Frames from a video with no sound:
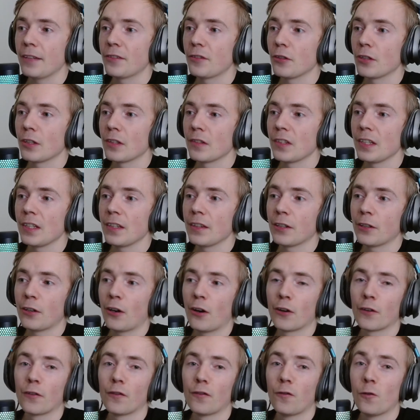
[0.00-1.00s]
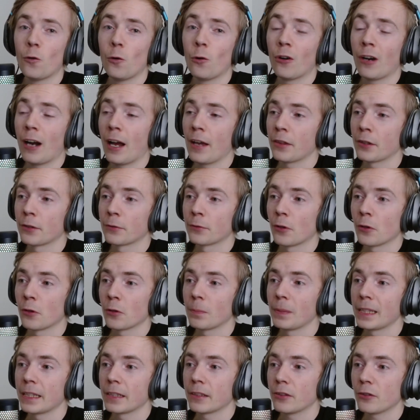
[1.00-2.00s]
you can see, there are 4 other
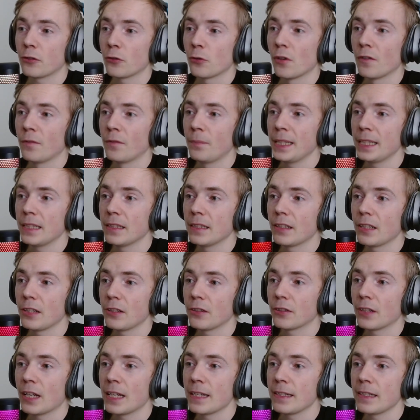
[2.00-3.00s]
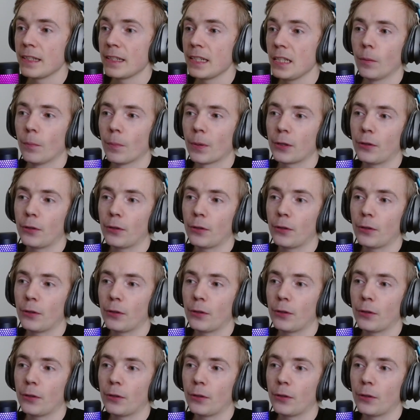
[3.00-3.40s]
rogue players who have beaten tier 19,